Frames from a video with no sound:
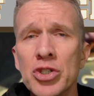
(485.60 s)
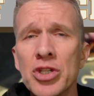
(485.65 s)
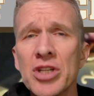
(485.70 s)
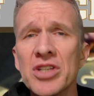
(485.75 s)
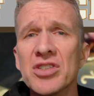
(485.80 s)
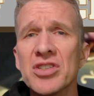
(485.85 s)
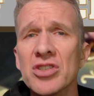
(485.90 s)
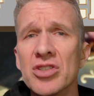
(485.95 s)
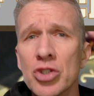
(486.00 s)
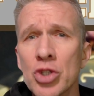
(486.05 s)

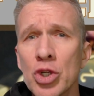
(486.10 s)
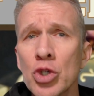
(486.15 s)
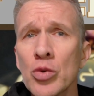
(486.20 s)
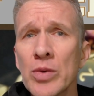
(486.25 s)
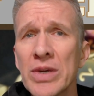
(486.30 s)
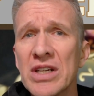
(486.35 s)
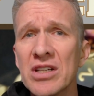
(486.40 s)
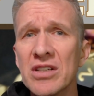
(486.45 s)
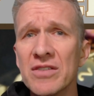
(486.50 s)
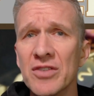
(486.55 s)
This is two
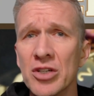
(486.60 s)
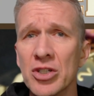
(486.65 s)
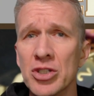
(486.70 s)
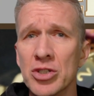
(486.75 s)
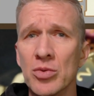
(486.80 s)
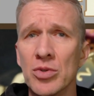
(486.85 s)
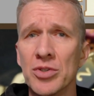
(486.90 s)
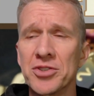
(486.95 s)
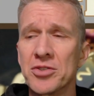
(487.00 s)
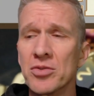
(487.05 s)

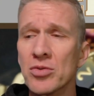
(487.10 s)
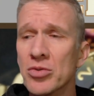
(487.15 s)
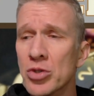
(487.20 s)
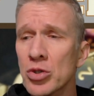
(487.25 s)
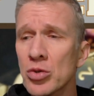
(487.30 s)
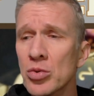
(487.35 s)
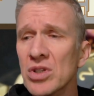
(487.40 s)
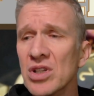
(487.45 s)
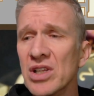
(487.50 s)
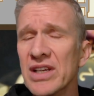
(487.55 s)
individuals. So
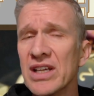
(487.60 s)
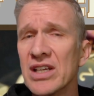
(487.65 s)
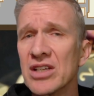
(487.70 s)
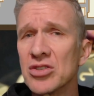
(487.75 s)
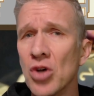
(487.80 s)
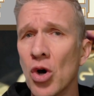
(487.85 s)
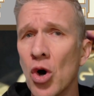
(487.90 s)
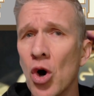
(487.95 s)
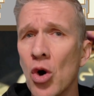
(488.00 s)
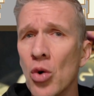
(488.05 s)
dueling is
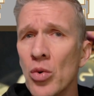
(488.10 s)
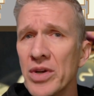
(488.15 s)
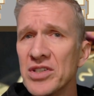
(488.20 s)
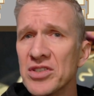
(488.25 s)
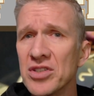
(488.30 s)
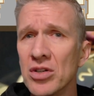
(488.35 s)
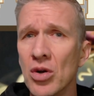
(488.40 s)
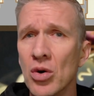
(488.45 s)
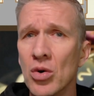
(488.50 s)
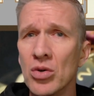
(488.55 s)
always
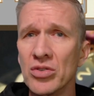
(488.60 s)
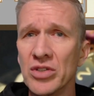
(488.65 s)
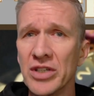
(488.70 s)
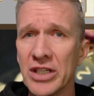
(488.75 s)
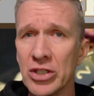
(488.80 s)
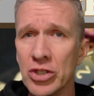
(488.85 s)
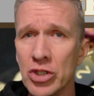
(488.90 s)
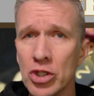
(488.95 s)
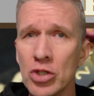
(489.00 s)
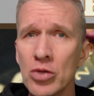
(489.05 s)
and
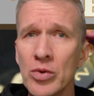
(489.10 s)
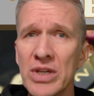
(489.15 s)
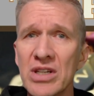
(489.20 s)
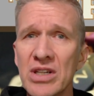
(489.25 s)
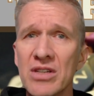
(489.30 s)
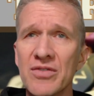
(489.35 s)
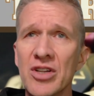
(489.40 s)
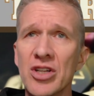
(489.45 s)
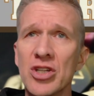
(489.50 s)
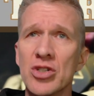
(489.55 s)
only two
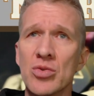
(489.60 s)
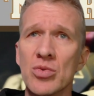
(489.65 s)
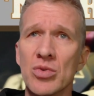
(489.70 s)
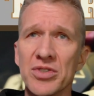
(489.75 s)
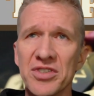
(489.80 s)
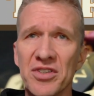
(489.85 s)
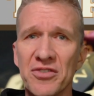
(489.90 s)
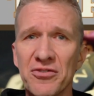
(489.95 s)
individuals